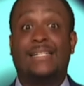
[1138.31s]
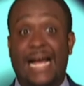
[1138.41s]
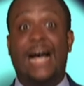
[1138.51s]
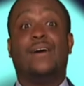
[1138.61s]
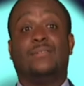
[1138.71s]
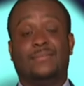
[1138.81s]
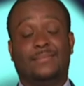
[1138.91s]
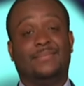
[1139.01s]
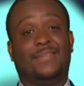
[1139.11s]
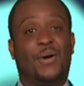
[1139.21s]
You got
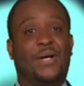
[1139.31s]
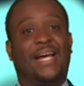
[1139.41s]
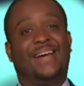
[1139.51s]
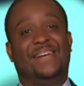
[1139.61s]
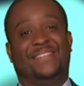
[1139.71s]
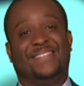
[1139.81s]
knocked out!